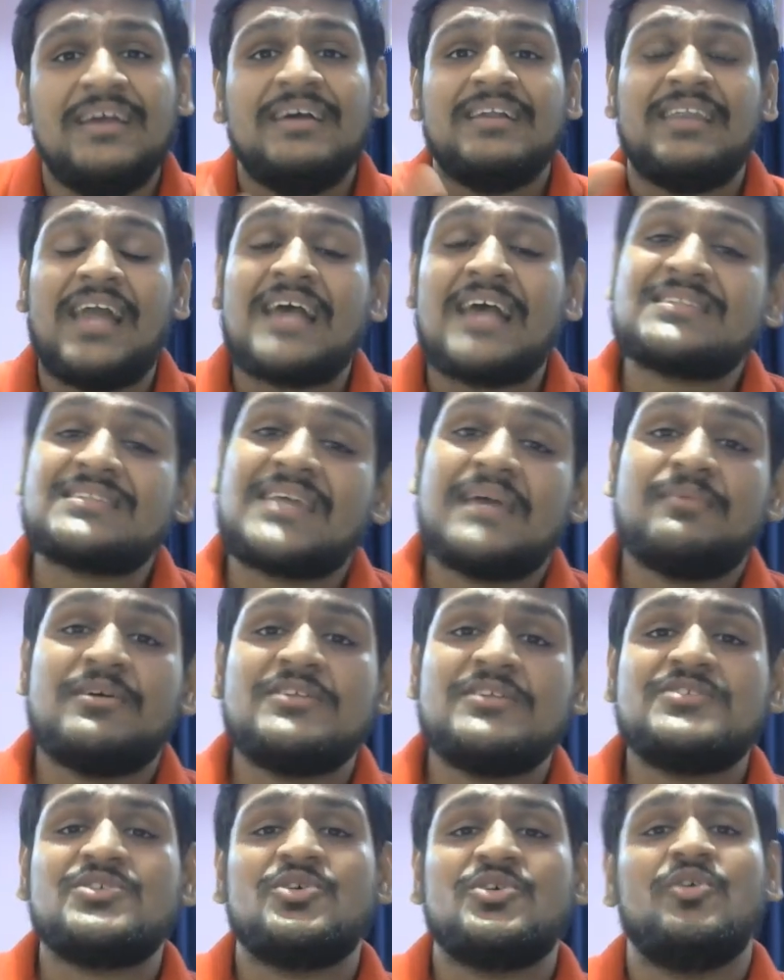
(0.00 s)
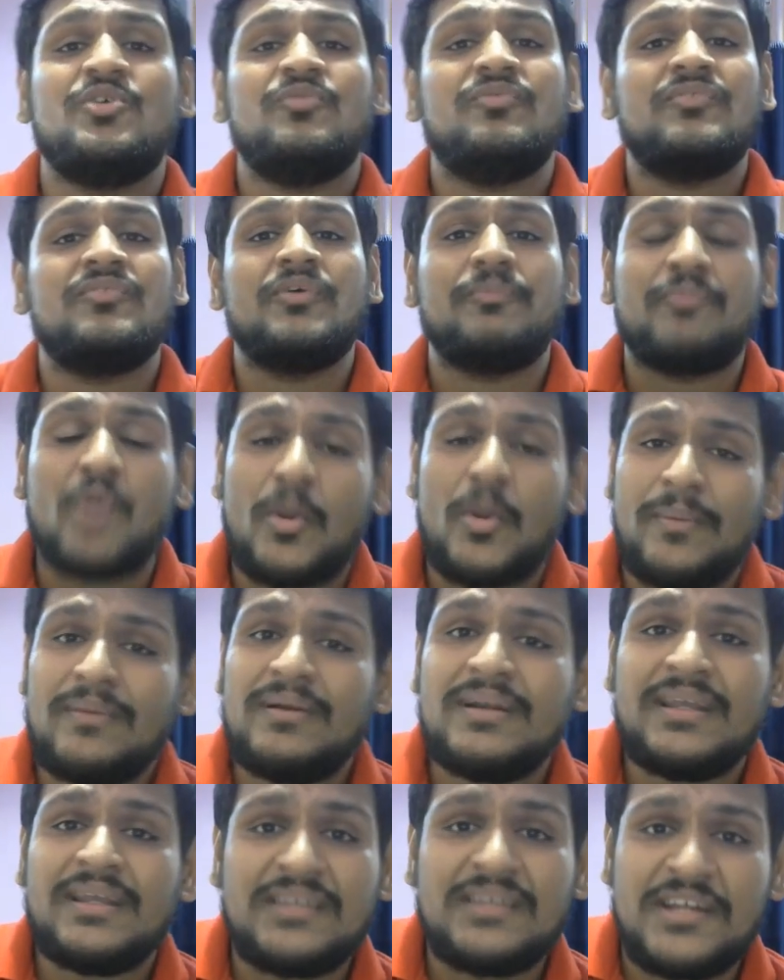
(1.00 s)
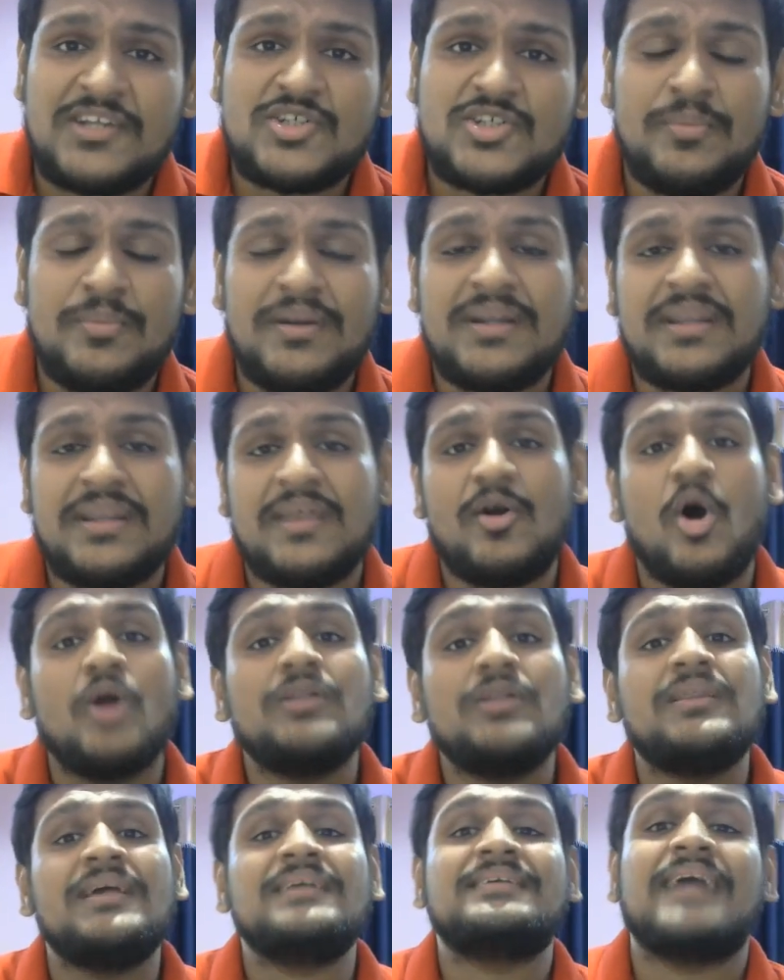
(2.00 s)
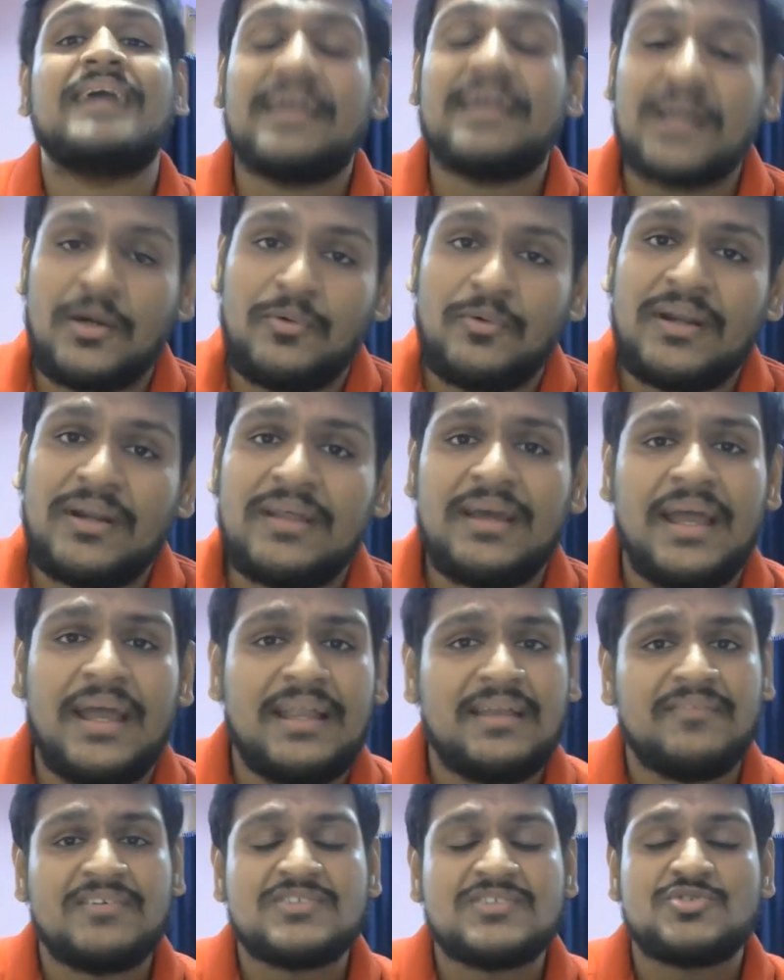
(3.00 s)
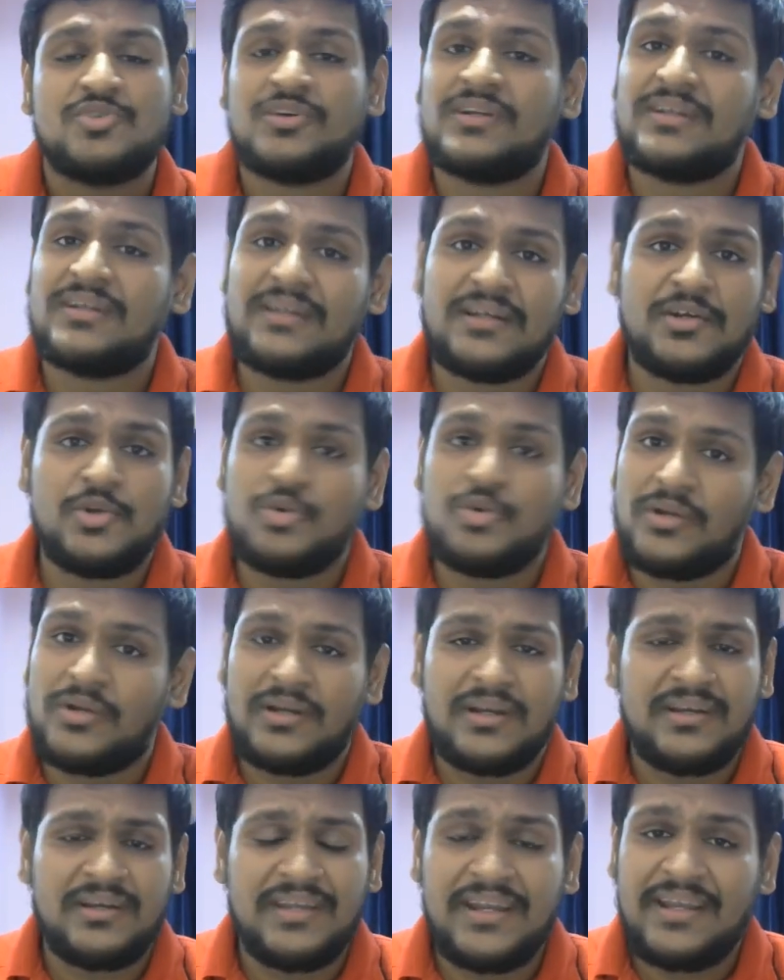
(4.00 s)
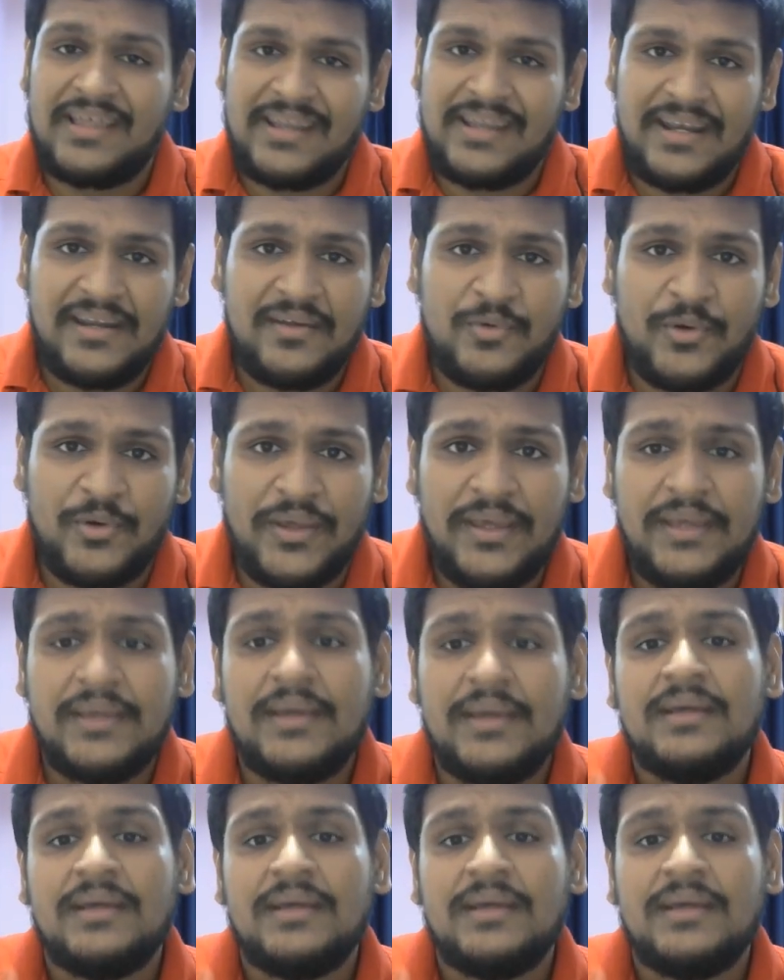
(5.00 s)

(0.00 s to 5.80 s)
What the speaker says: Last time also probability, 3D geometry, all things I covered, and our student did great, okay?